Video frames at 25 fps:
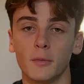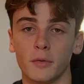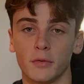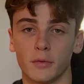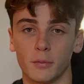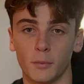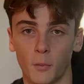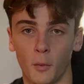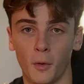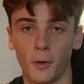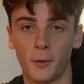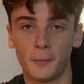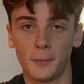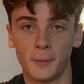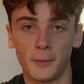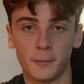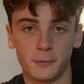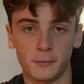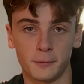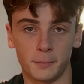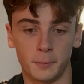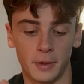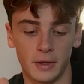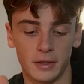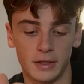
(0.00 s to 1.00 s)
with
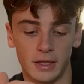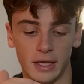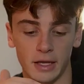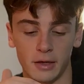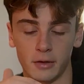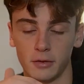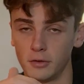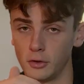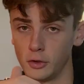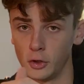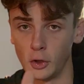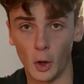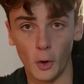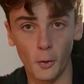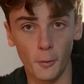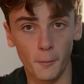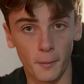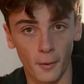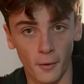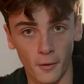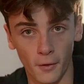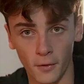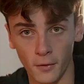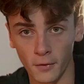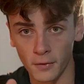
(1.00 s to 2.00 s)
warm-ups, but like no
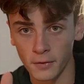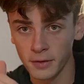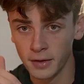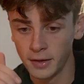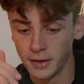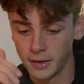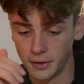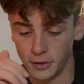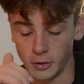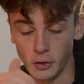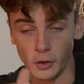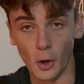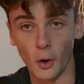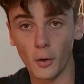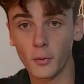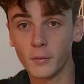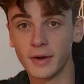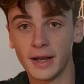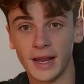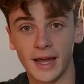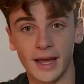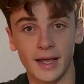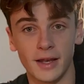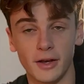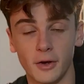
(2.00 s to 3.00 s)
ball, no
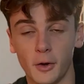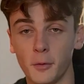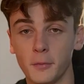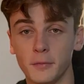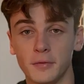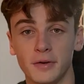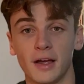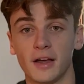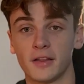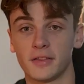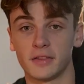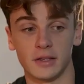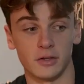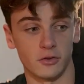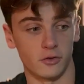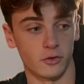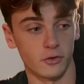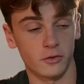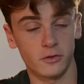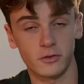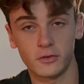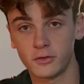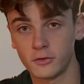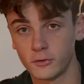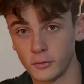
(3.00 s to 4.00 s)
net, no nothing,
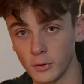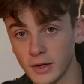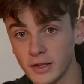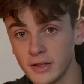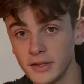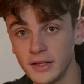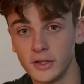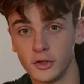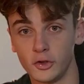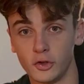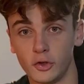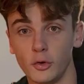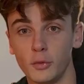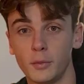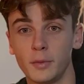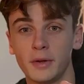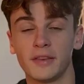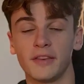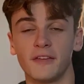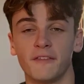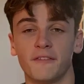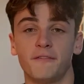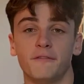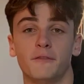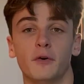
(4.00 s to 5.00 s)
just strictly
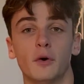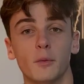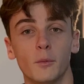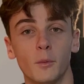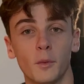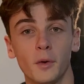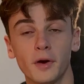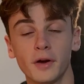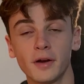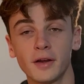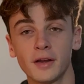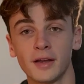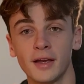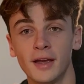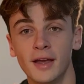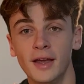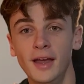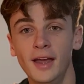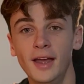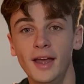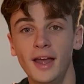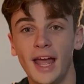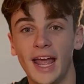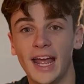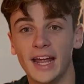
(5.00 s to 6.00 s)
doing the footwork
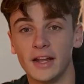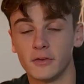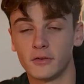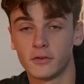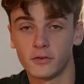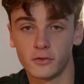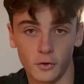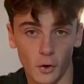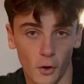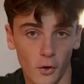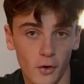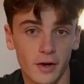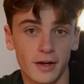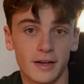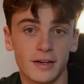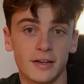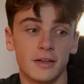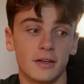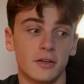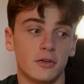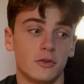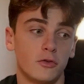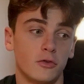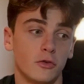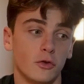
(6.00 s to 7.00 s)
and
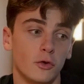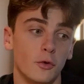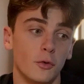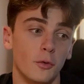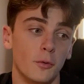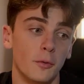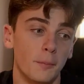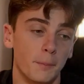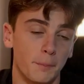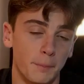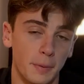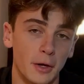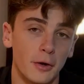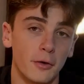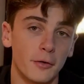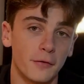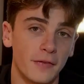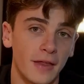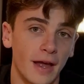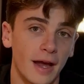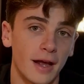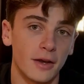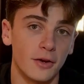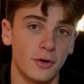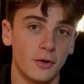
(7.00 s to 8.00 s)
starting to build
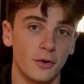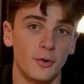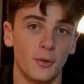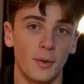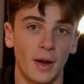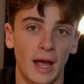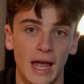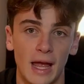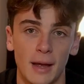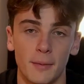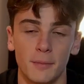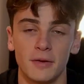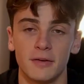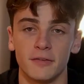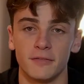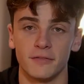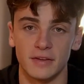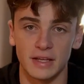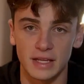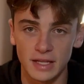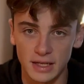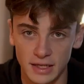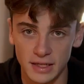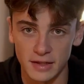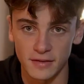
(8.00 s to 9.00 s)
that new habit
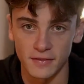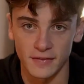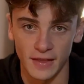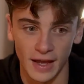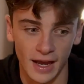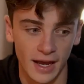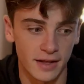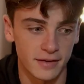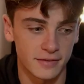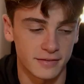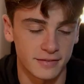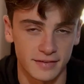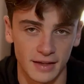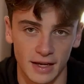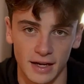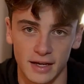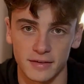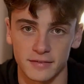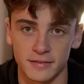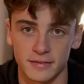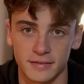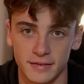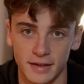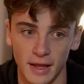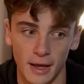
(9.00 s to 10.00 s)
of getting that
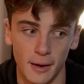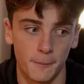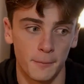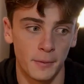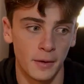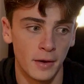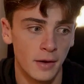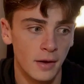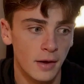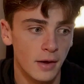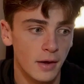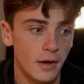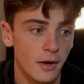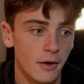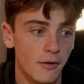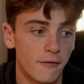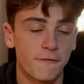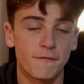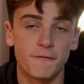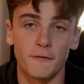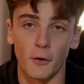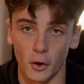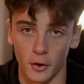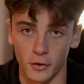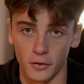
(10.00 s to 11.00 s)
second step
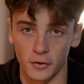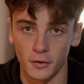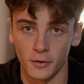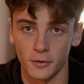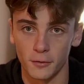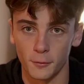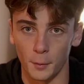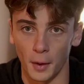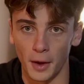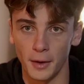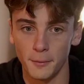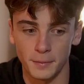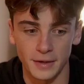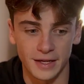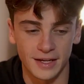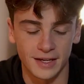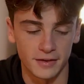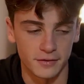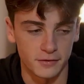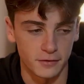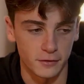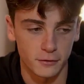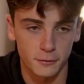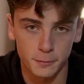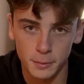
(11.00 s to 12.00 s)
farther, right?
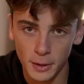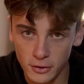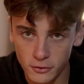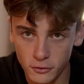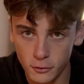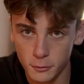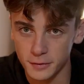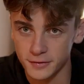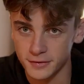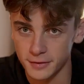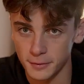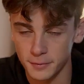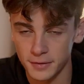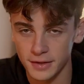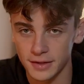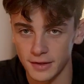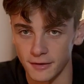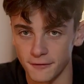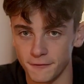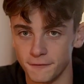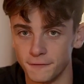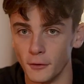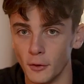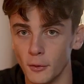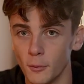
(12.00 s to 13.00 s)
Because especially with something
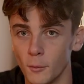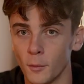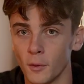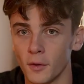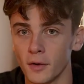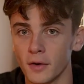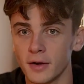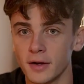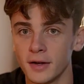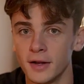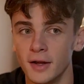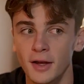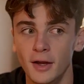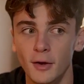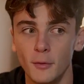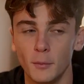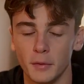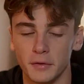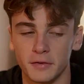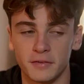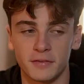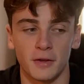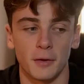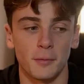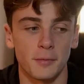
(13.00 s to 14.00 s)
like footwork,
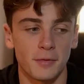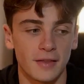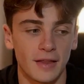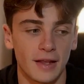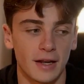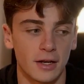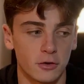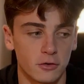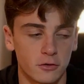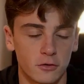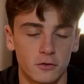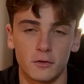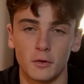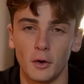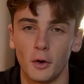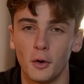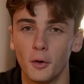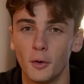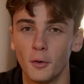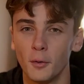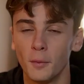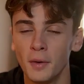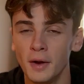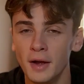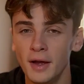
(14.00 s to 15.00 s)
with something that is
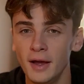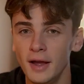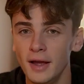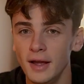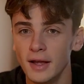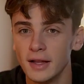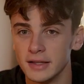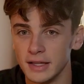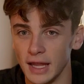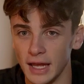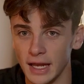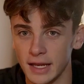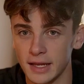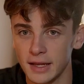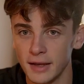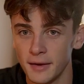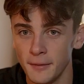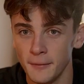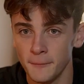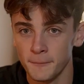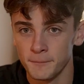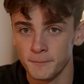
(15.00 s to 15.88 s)
so like